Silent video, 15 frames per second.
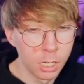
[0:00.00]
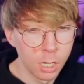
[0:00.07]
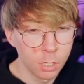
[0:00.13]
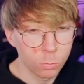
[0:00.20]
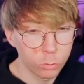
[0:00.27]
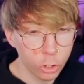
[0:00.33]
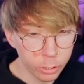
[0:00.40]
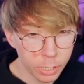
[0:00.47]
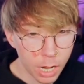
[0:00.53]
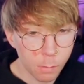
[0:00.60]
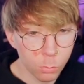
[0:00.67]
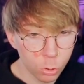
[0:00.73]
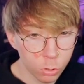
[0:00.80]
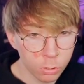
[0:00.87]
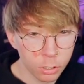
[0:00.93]
Goodnight
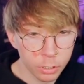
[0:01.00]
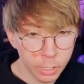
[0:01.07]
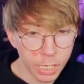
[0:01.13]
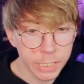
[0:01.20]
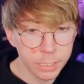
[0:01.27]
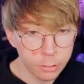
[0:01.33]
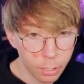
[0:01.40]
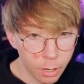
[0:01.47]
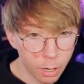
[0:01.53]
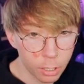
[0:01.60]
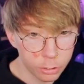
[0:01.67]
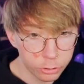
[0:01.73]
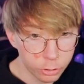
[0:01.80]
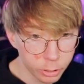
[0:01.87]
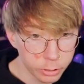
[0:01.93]
Moon, Goodnight
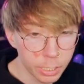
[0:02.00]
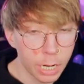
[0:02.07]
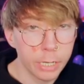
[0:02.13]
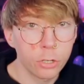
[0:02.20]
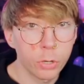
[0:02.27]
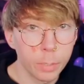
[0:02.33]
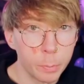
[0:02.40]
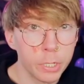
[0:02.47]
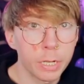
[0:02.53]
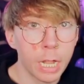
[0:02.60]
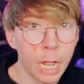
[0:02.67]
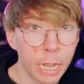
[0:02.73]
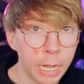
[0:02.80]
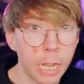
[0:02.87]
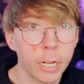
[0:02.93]
Stairs, Goodnight Creepy
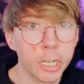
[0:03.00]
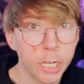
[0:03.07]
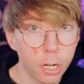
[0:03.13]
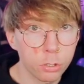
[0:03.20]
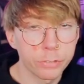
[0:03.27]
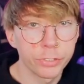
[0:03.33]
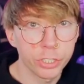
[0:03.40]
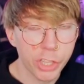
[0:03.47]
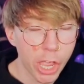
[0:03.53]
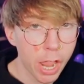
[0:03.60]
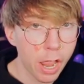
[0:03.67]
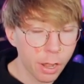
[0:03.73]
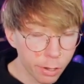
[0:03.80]
Guy hanging out over there,